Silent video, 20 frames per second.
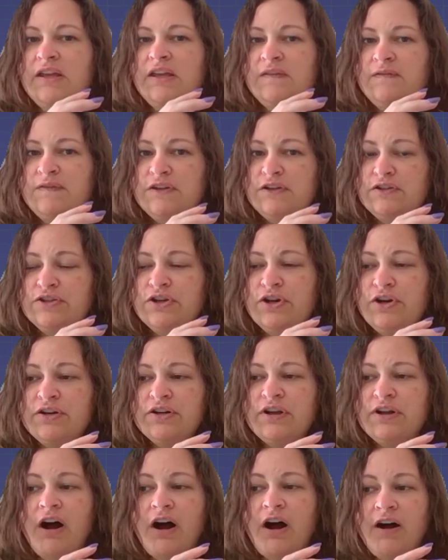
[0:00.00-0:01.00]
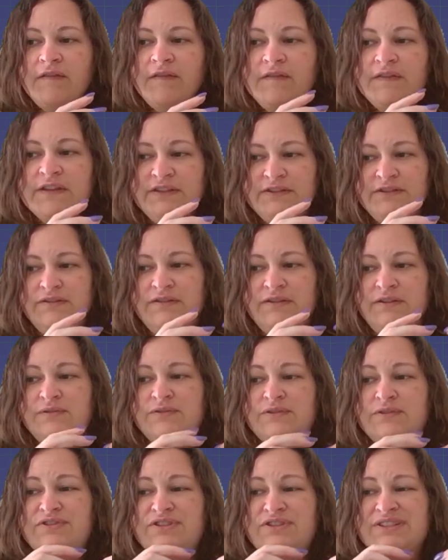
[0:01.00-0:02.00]
If they're turned off, then
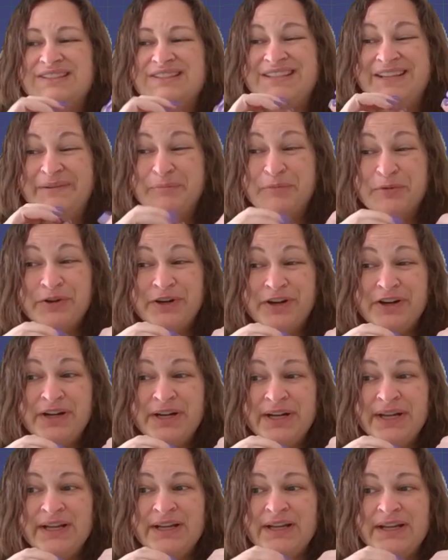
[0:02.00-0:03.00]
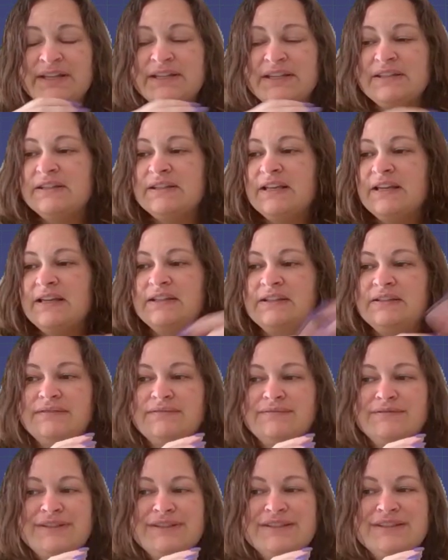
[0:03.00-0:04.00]
those are just temporary, and that
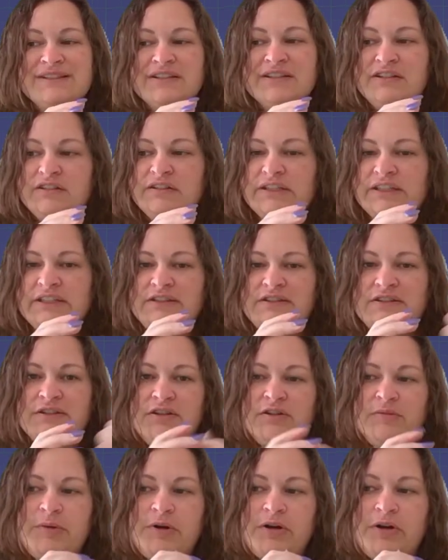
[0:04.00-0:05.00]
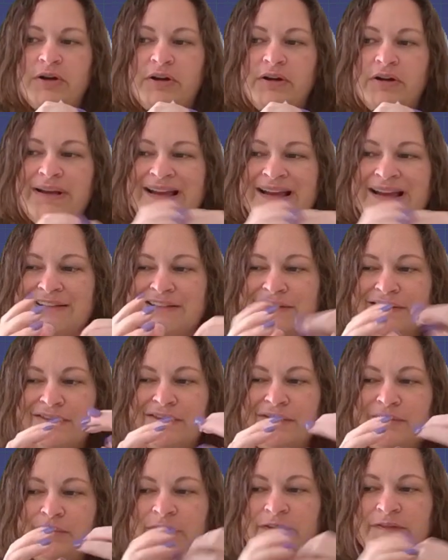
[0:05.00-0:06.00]
is going to lead to your part acting a
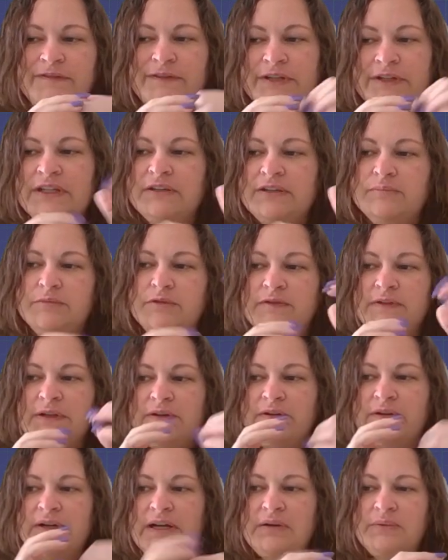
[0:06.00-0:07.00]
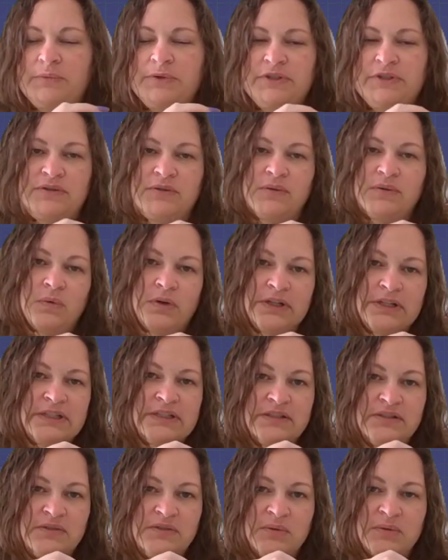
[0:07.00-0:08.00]
little bit funny and moving around when you don't want
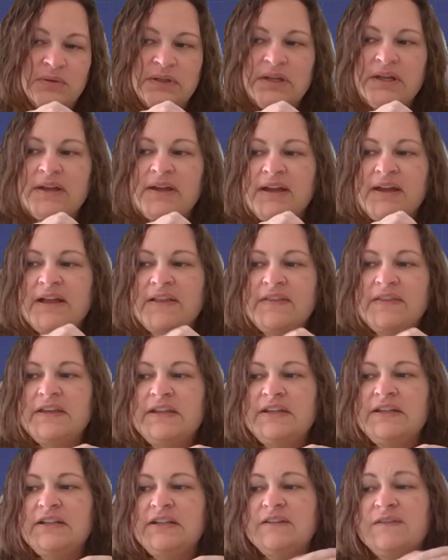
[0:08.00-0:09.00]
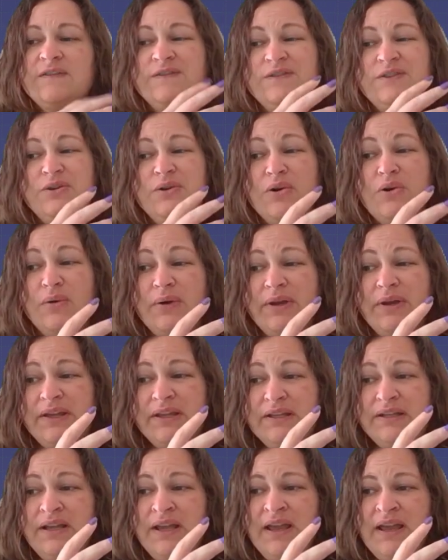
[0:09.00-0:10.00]
it to. And then if you go
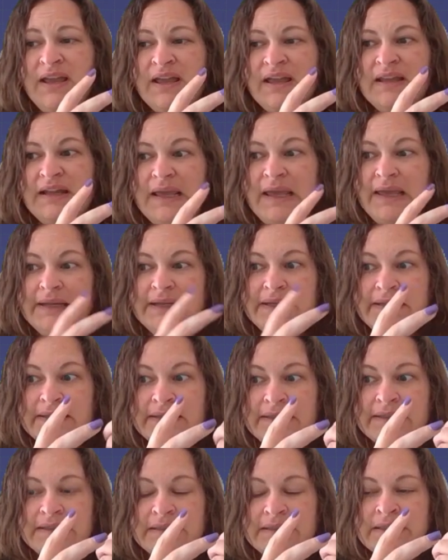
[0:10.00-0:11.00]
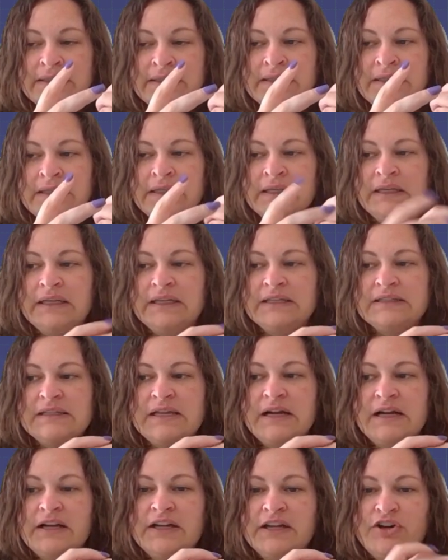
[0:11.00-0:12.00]
in and edit it, it's
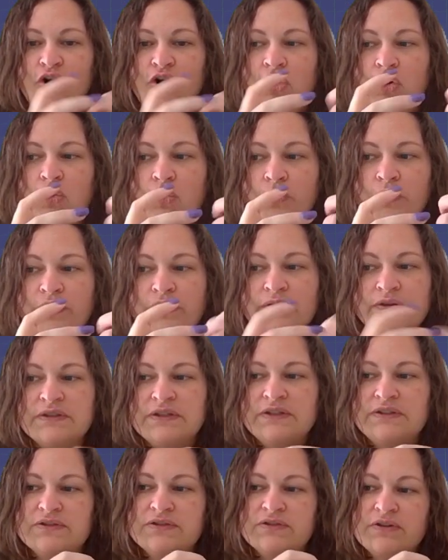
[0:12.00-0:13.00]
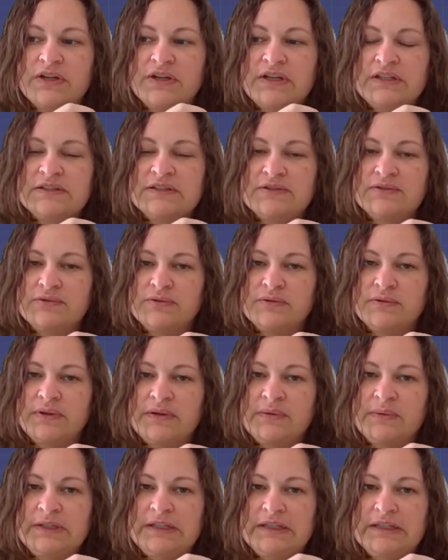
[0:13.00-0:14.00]
not going to hold those constraints true
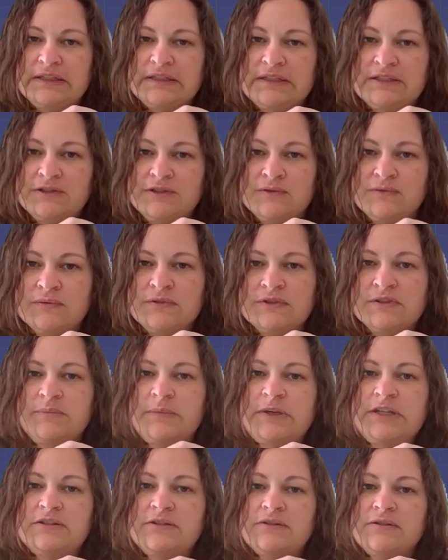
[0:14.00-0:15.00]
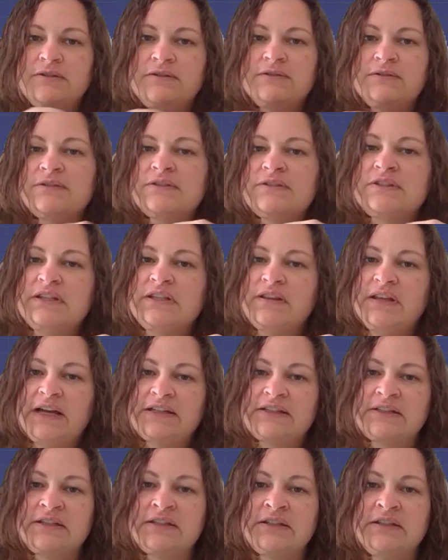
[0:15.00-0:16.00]
like we need it to. So make sure those are
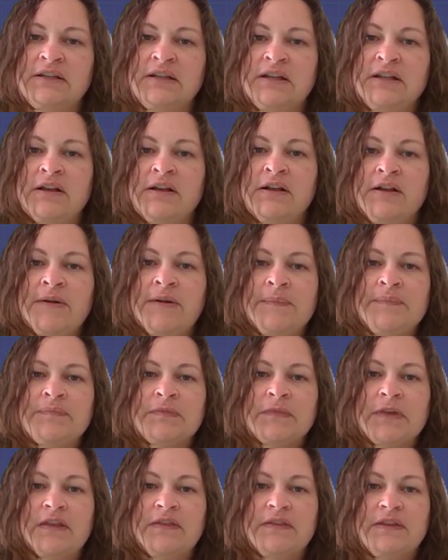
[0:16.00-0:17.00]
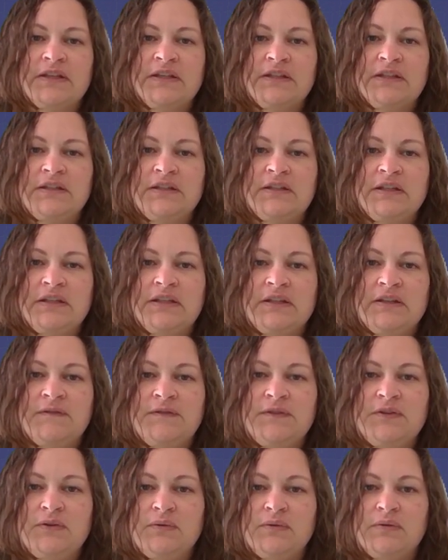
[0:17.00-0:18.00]
selected. And then
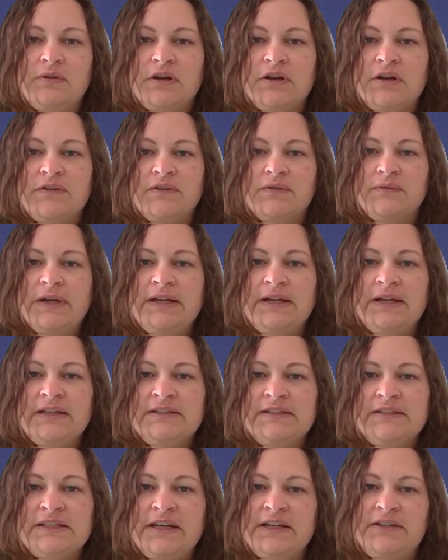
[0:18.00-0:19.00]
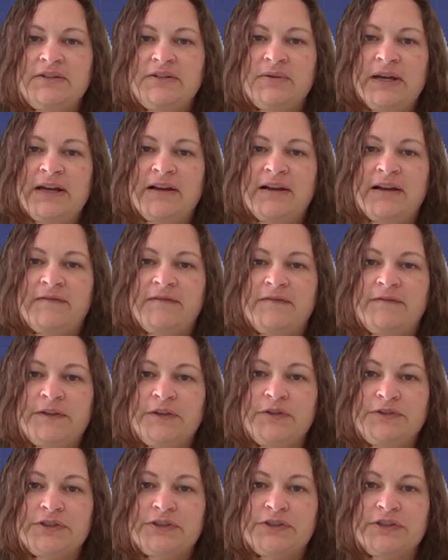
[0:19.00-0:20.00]
if you look on the right-hand side, you have
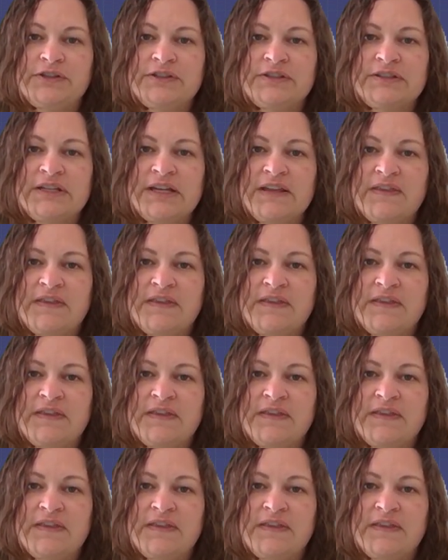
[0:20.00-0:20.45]
filters,